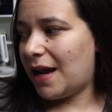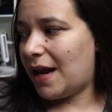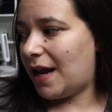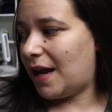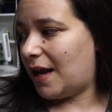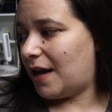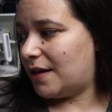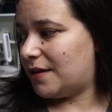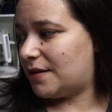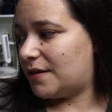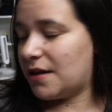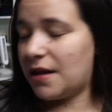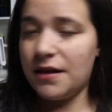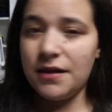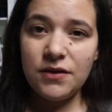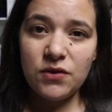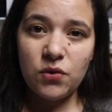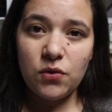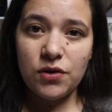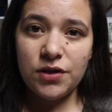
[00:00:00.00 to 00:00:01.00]
and none
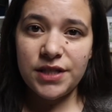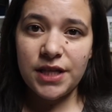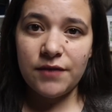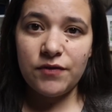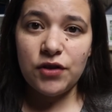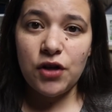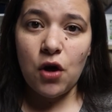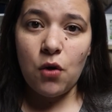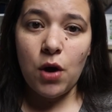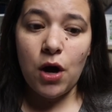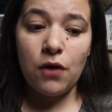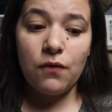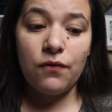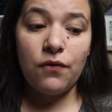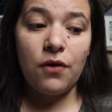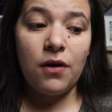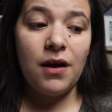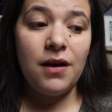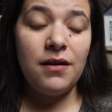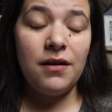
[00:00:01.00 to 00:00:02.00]
of these orders have to go out
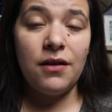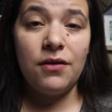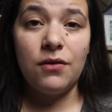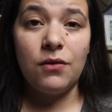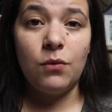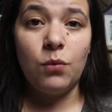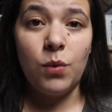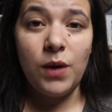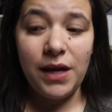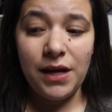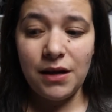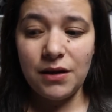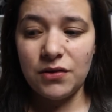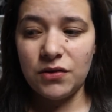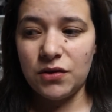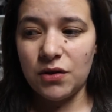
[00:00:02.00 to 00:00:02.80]
for another week.